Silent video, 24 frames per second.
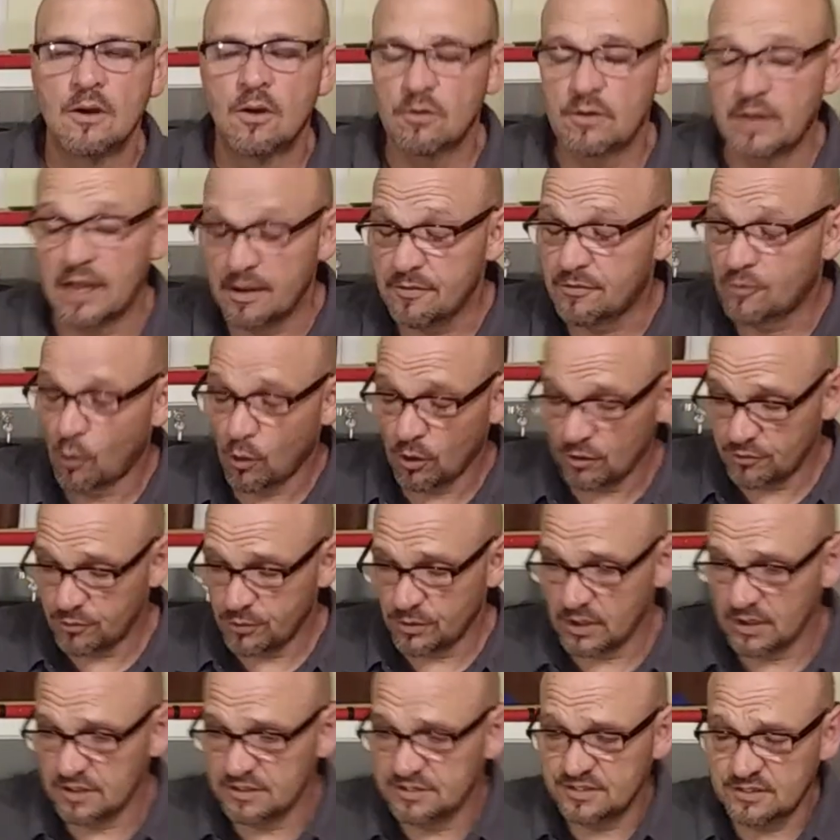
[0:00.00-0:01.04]
Okay, of course
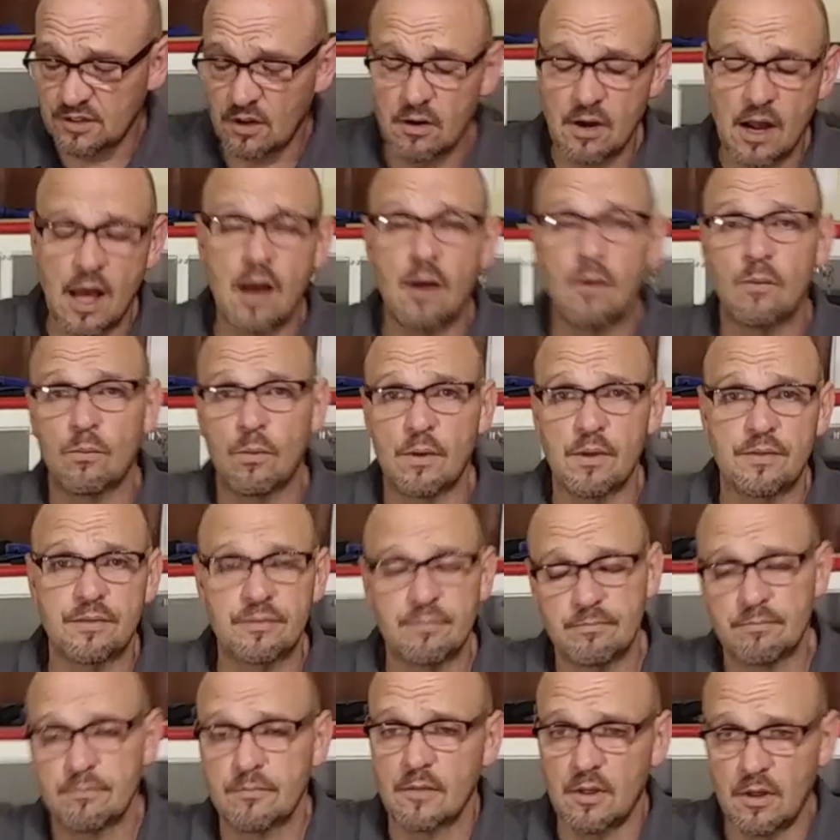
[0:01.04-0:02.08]
we're going to start out with
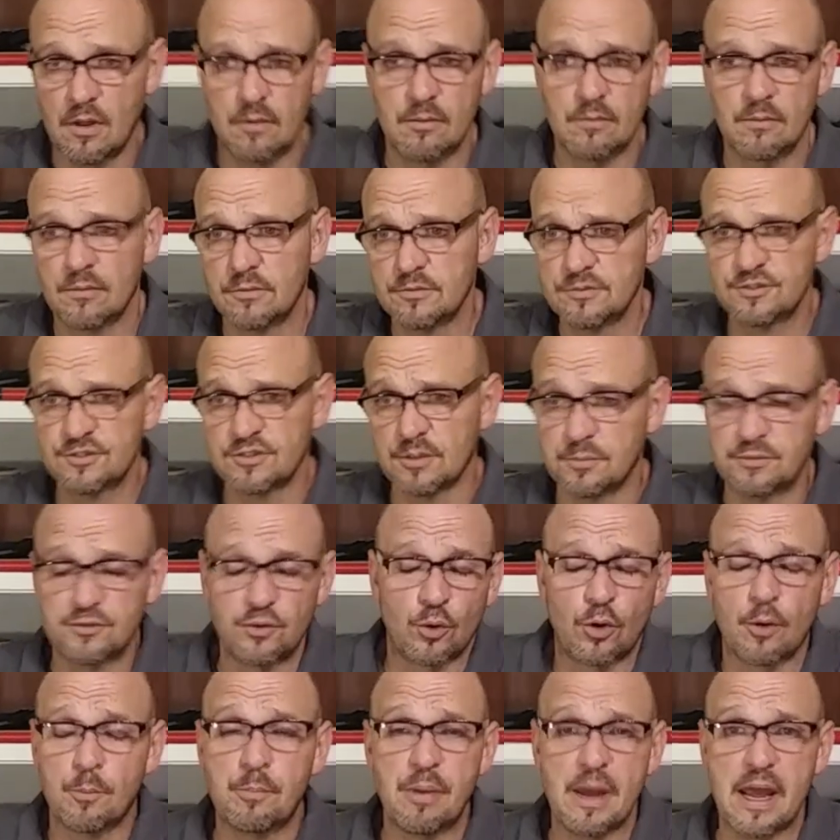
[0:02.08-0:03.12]
some
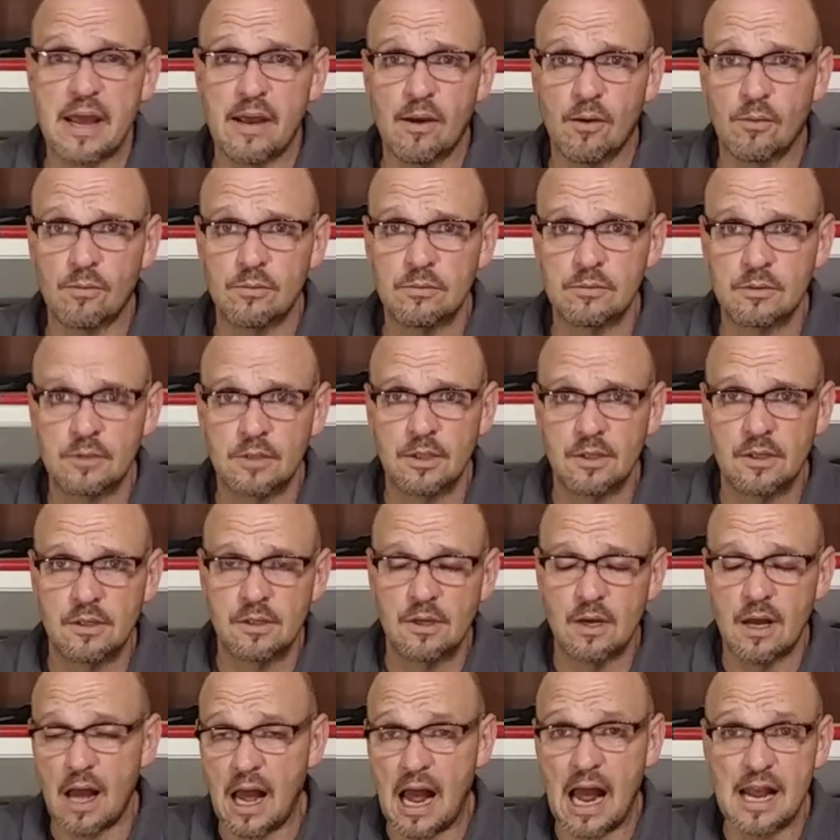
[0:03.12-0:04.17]
sort of pail.
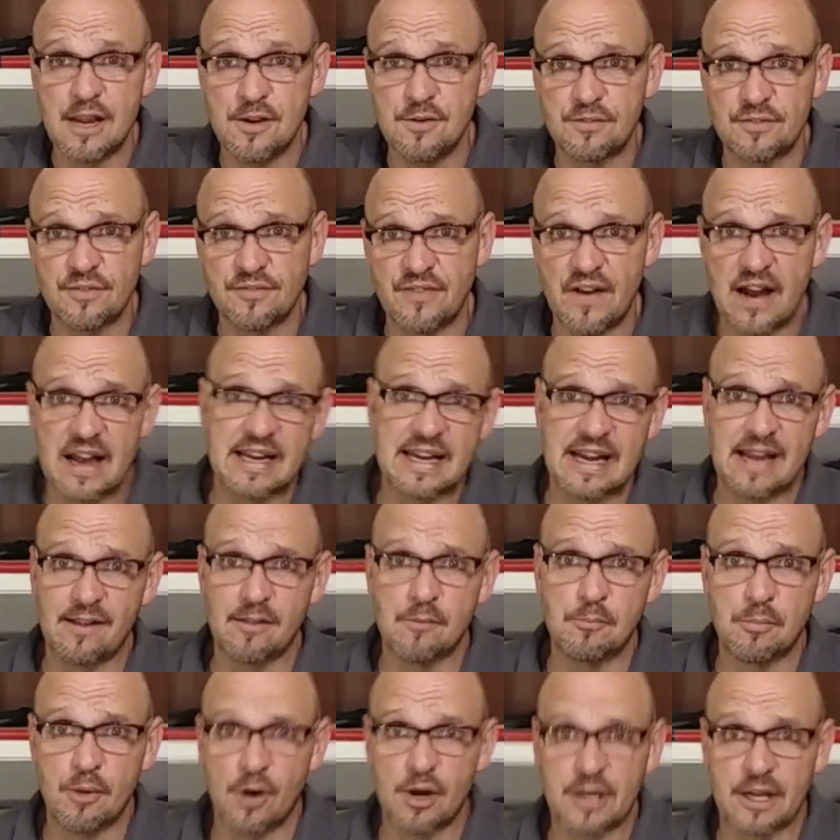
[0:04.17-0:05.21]
I use a five
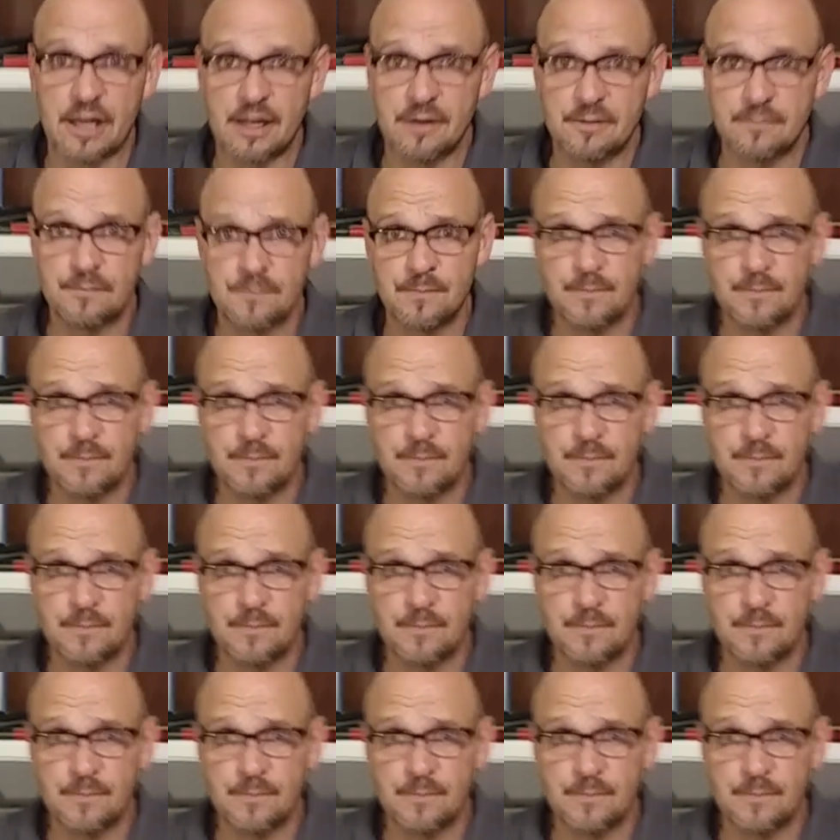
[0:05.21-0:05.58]
gallon bucket.